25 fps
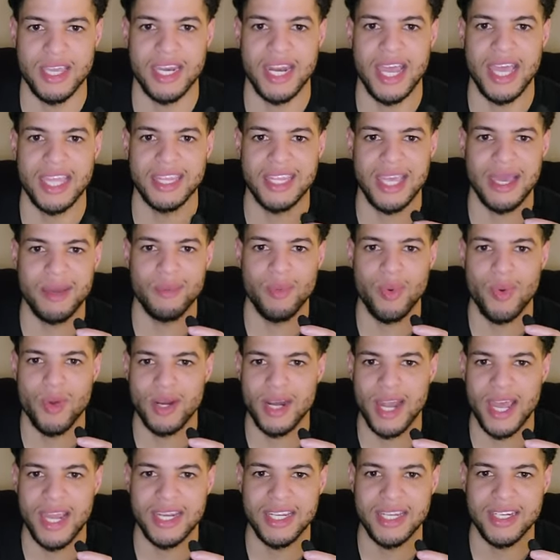And at that
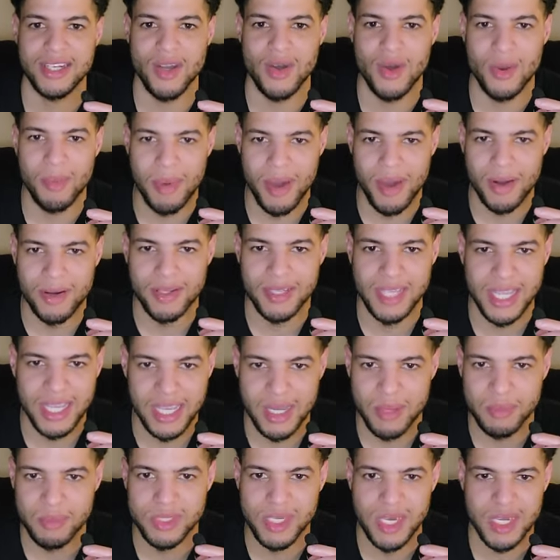point, I didn't know about
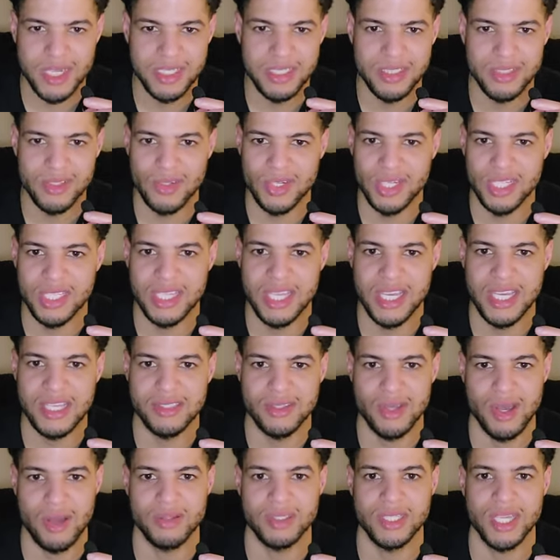like objections or anything.
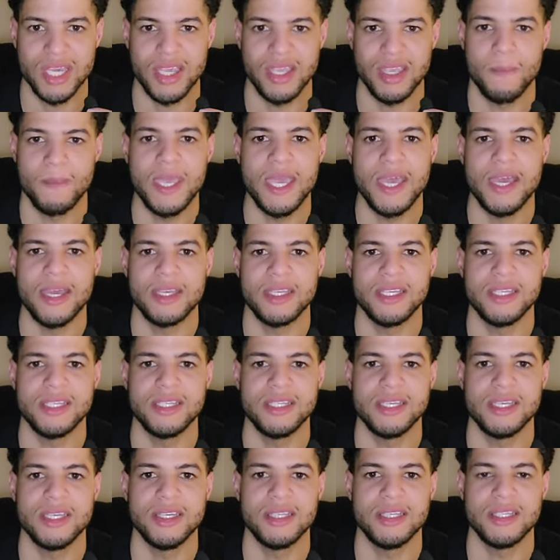So I was like, yeah,
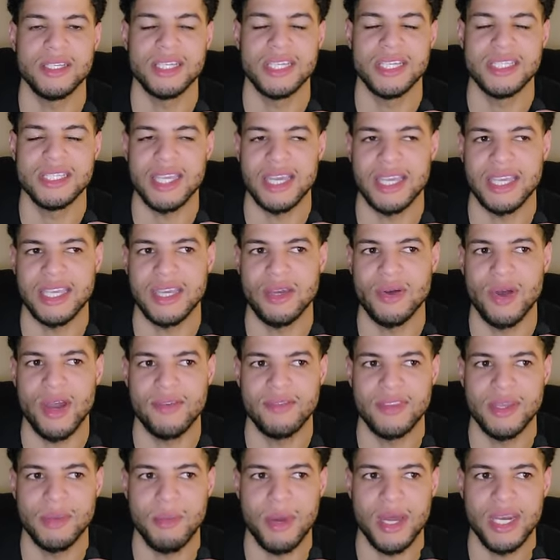he, he he's like, he'll
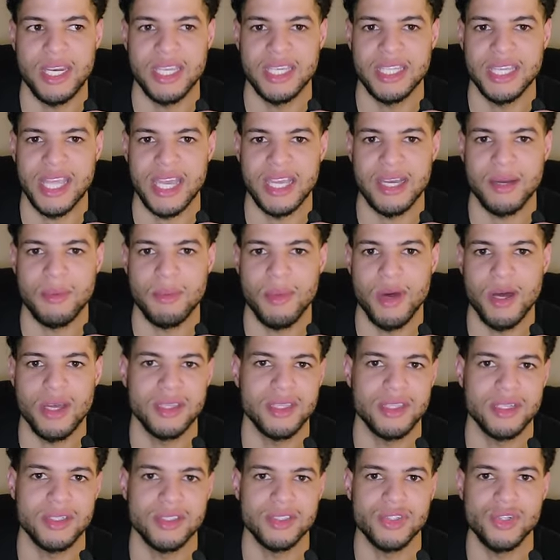have the money in like a
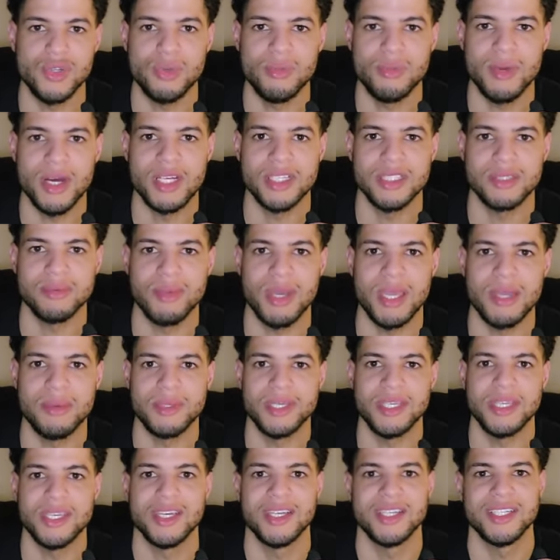month or two months,
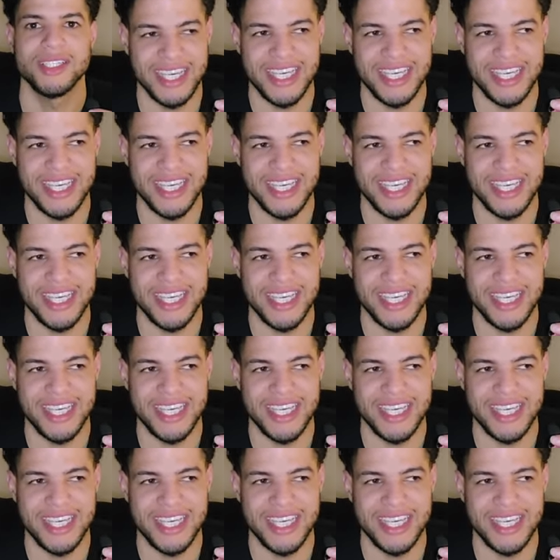maybe.